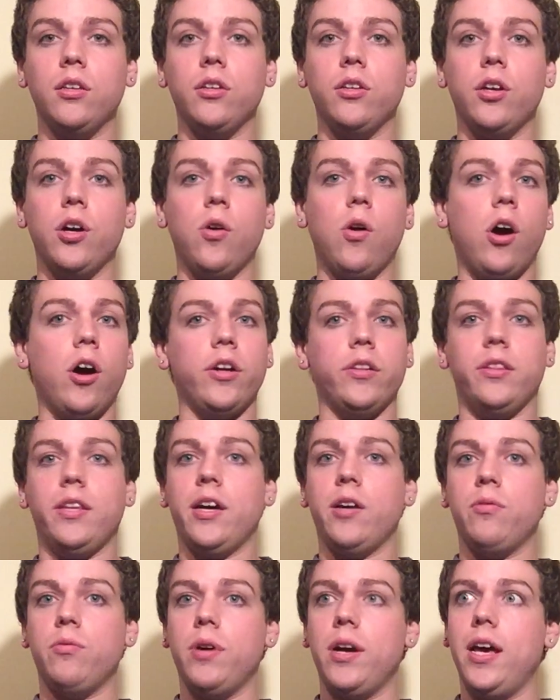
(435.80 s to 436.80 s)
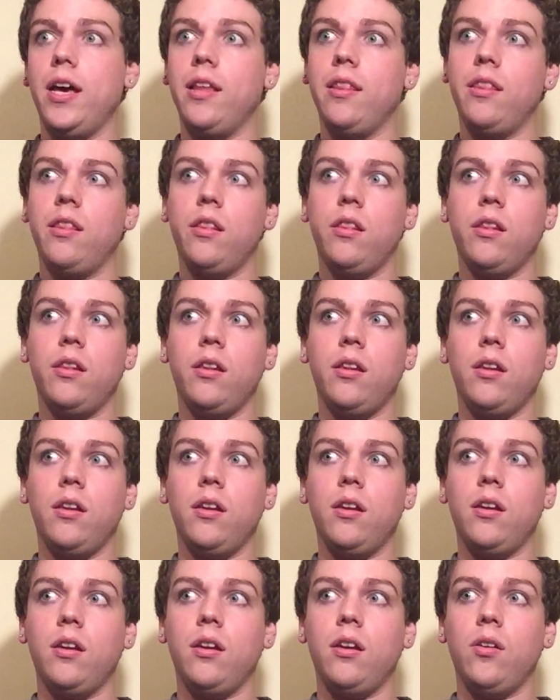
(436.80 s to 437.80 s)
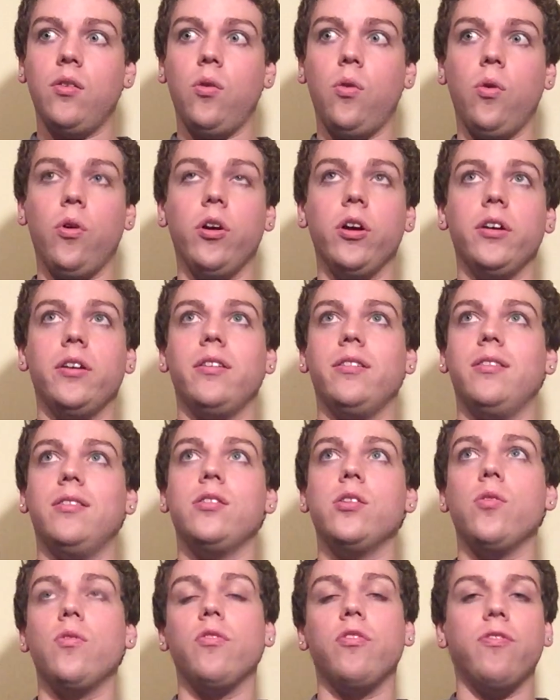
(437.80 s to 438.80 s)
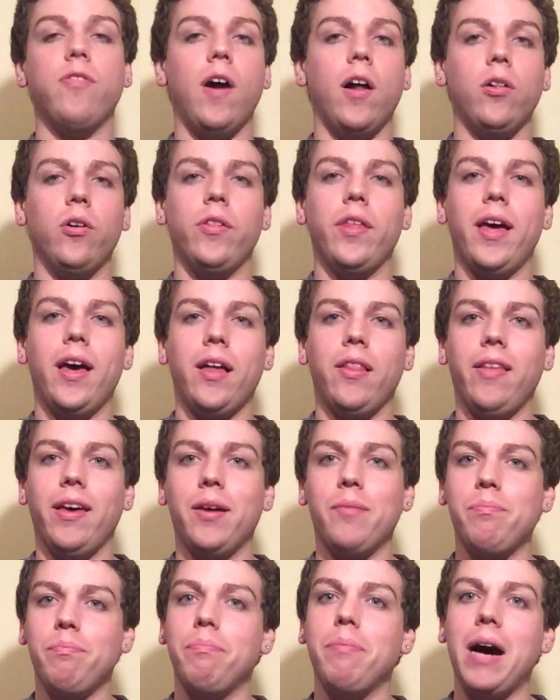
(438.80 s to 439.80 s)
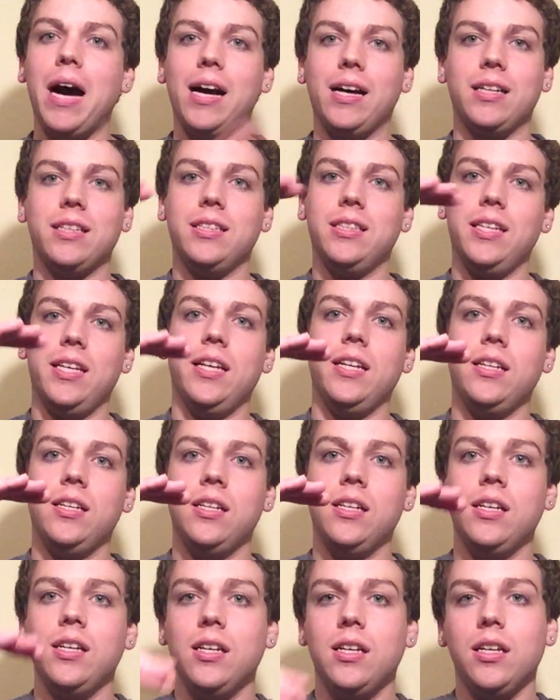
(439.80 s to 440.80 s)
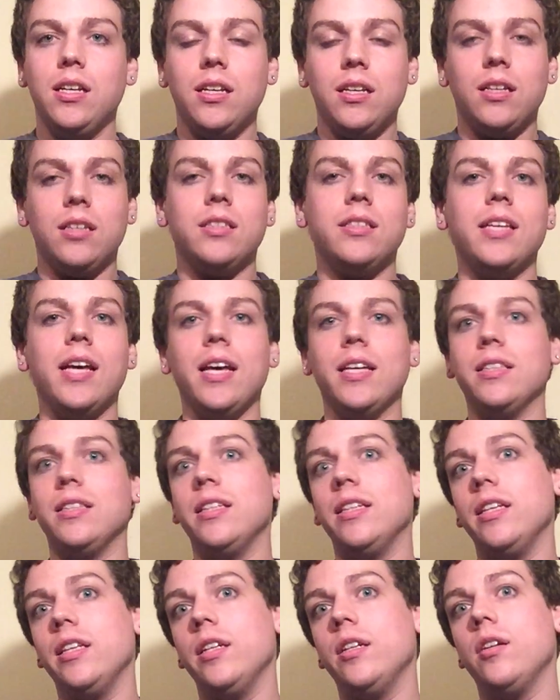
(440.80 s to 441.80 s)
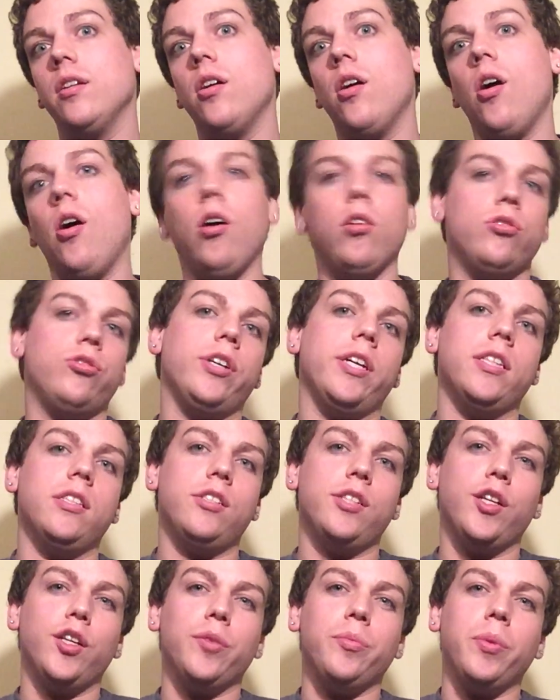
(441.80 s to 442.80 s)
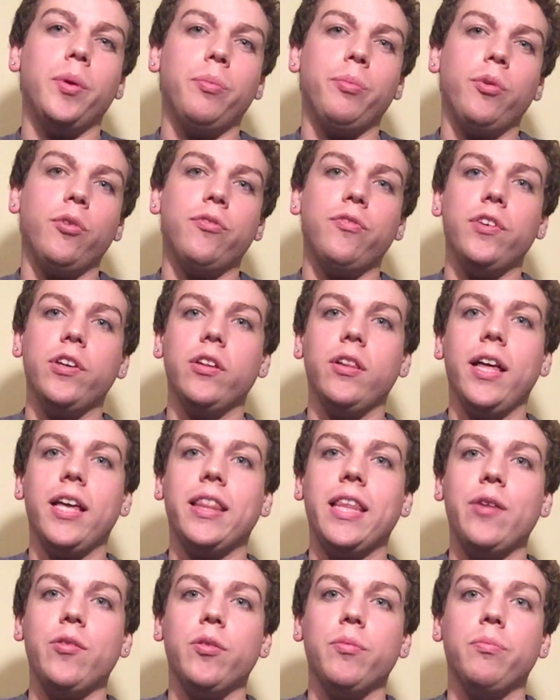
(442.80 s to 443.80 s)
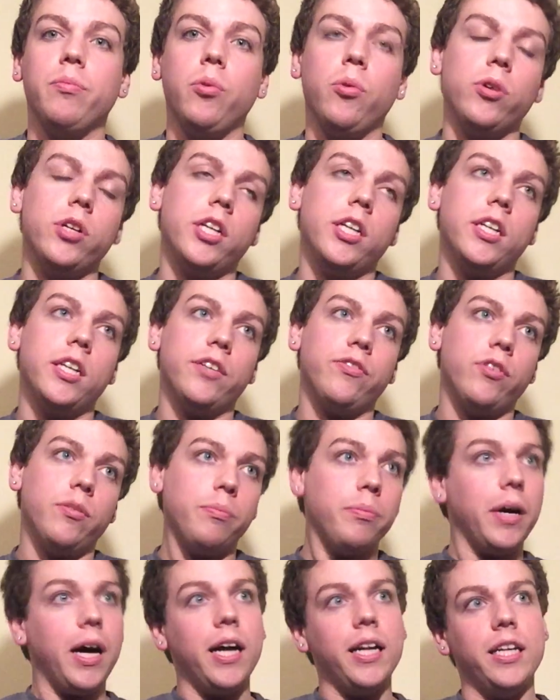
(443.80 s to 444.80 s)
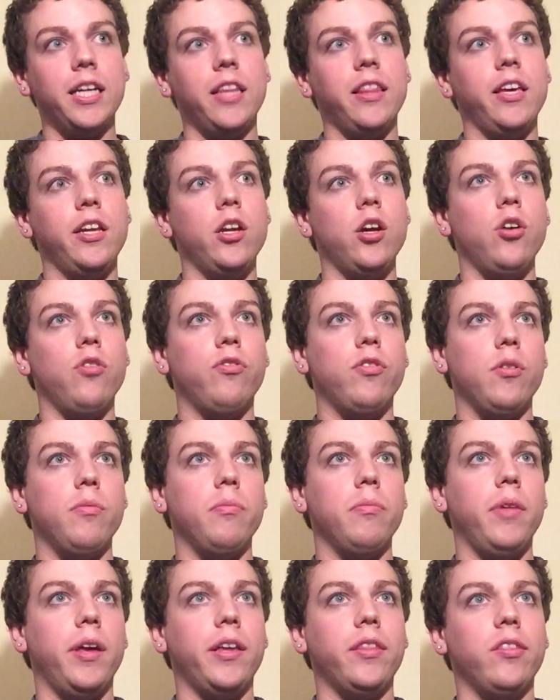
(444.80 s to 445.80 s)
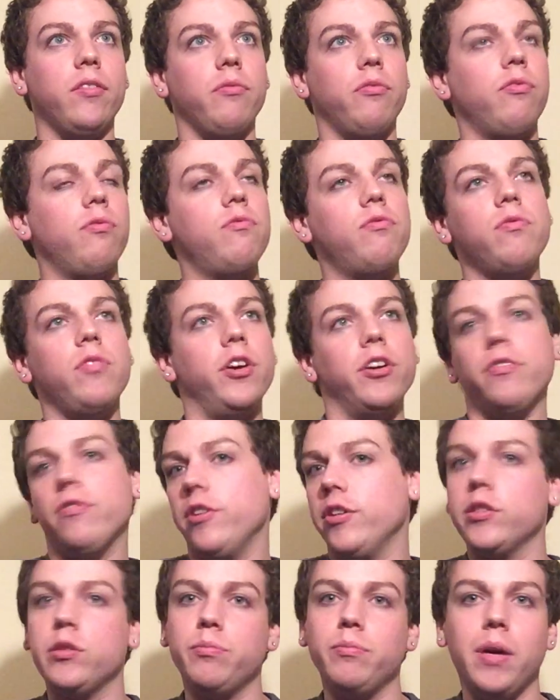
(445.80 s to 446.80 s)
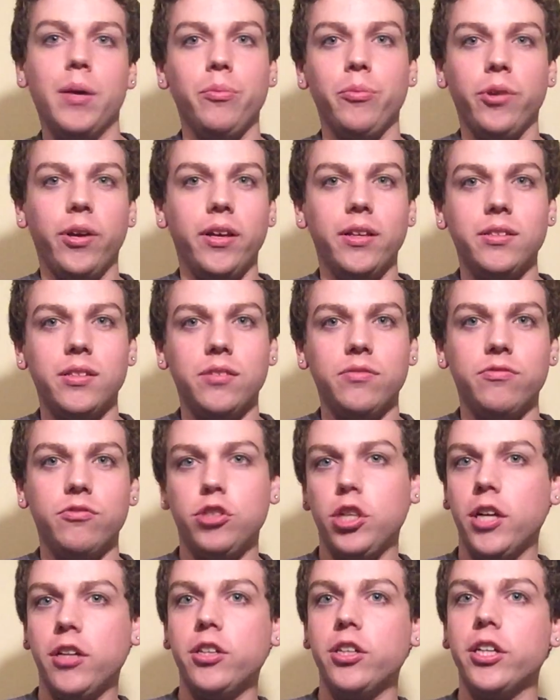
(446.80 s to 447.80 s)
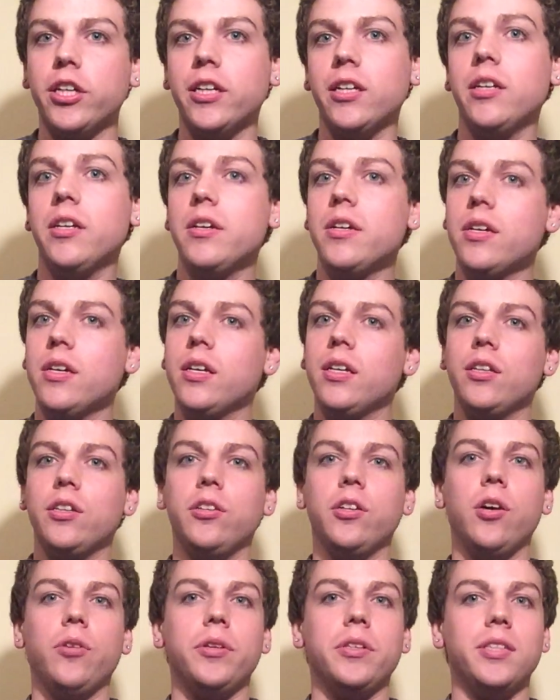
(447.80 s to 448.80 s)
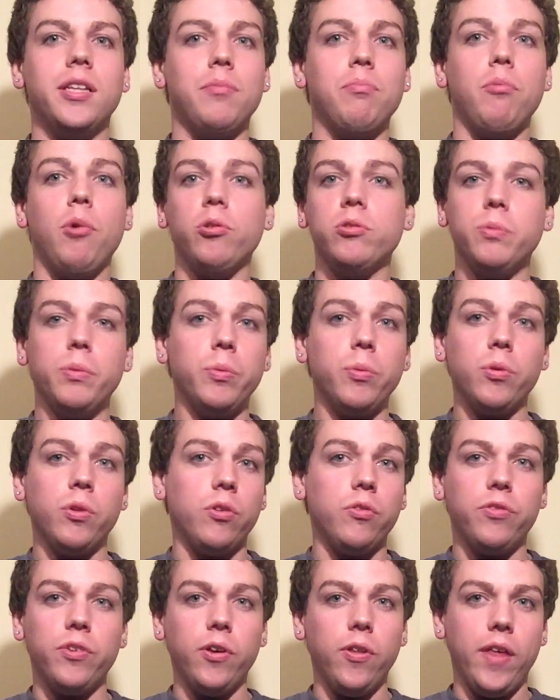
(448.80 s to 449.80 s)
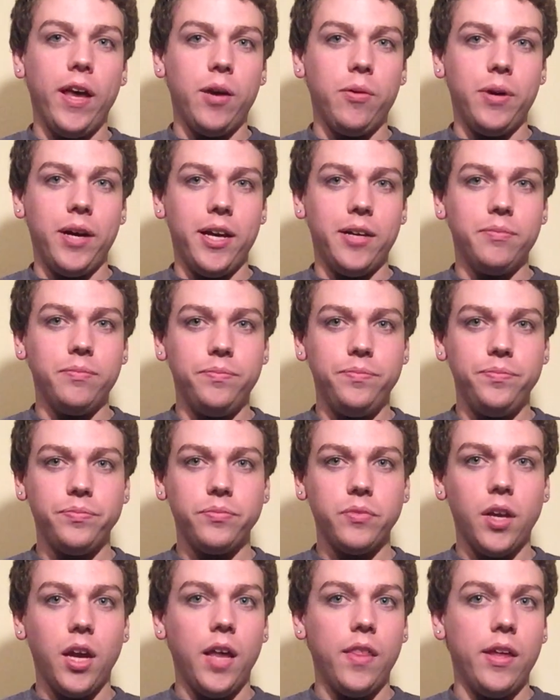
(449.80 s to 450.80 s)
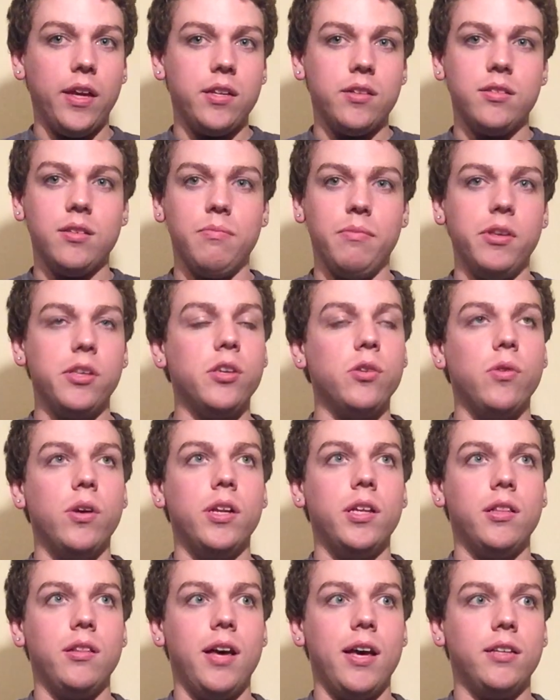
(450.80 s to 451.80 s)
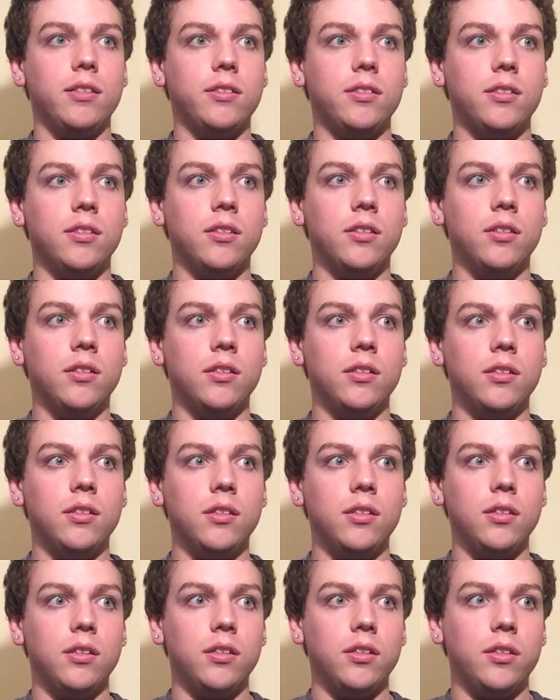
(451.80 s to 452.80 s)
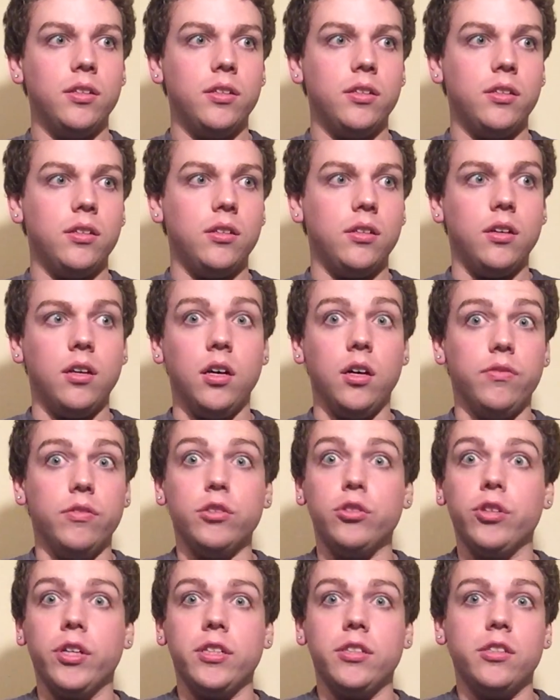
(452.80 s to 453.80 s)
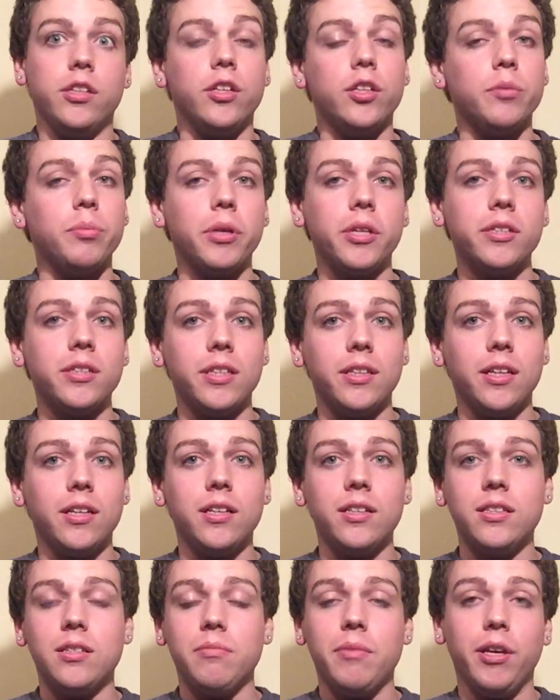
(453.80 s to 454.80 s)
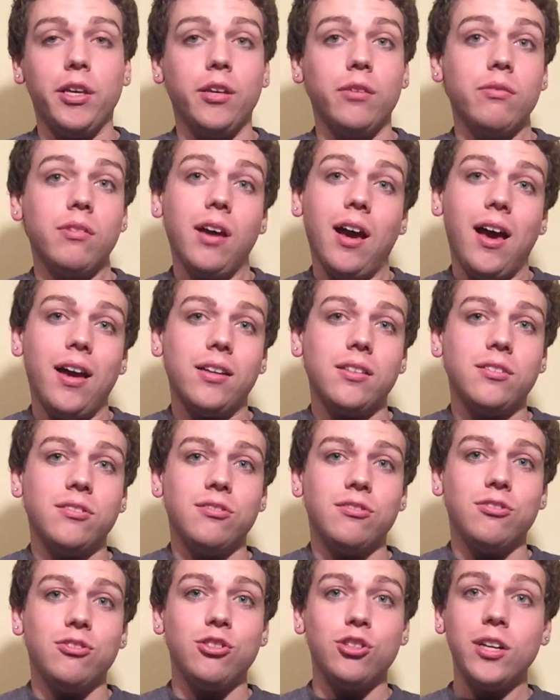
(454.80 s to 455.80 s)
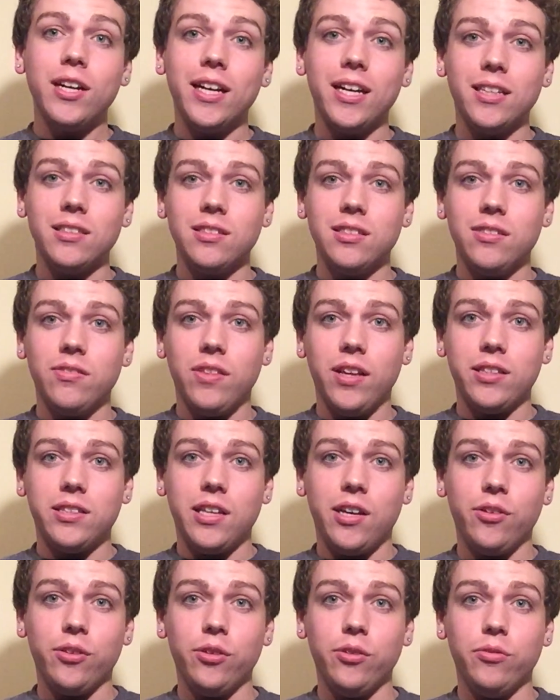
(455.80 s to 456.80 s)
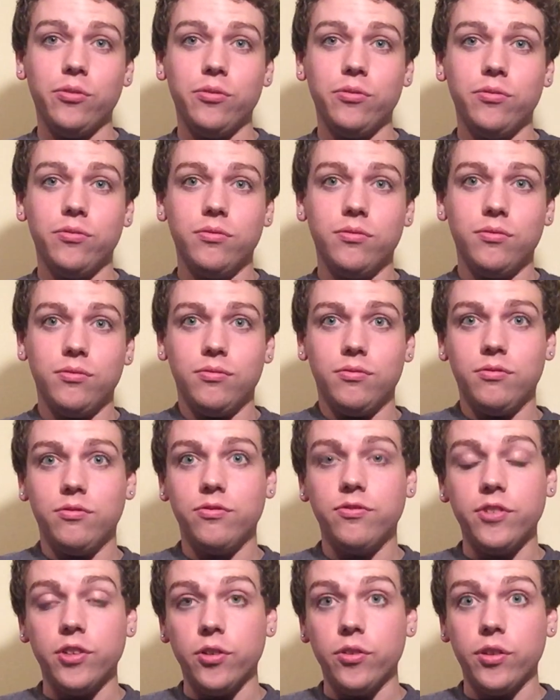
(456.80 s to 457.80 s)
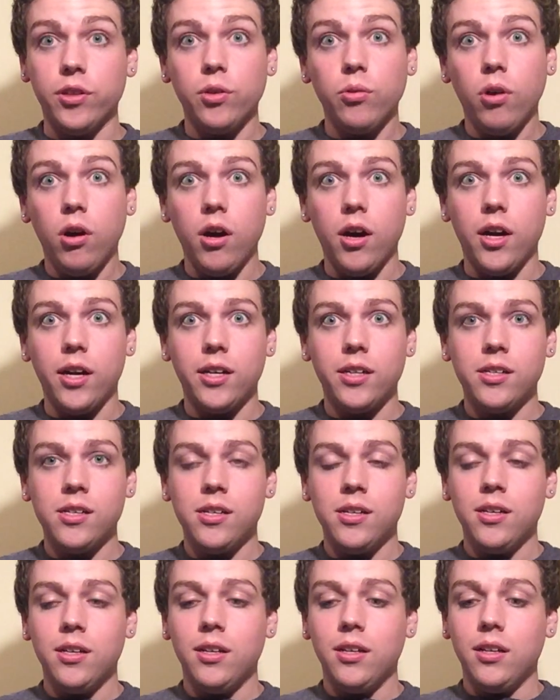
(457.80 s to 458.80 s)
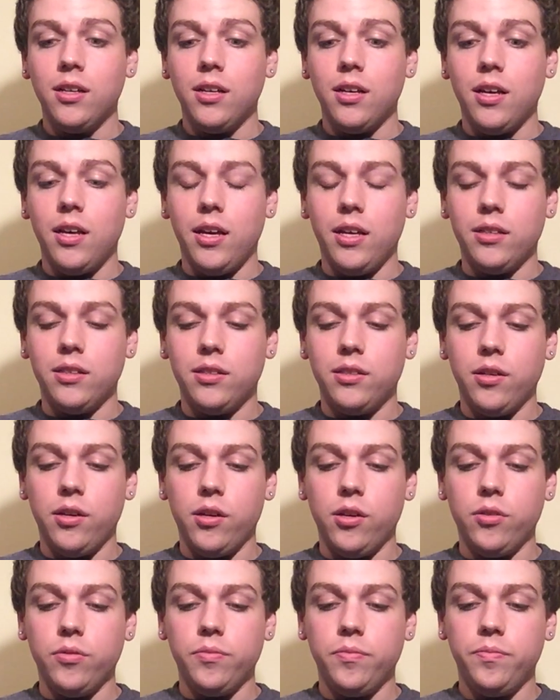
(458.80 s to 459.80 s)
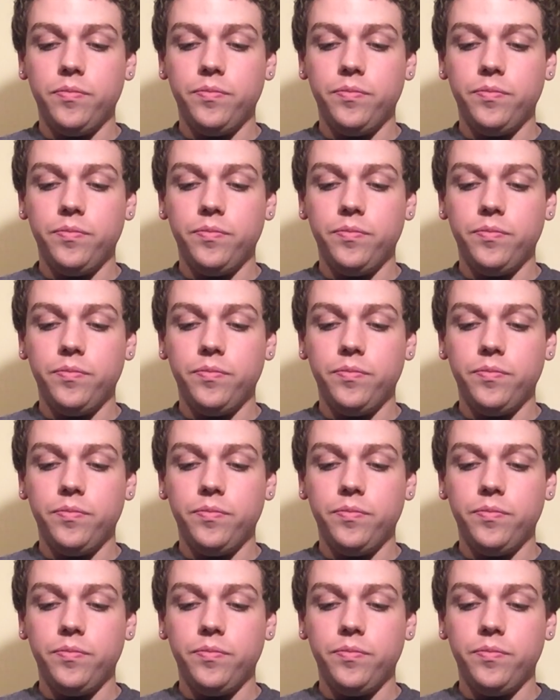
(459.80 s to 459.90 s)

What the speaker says: aren't that way, or don't follow that, like, box that says that all transgender people feel like they were born in a different body and they know from, like, their first memories of gender. He said most people don't feel that way, and that doesn't make you any less of a transgender person. That doesn't make you not trans if that's how you feel that you are. And so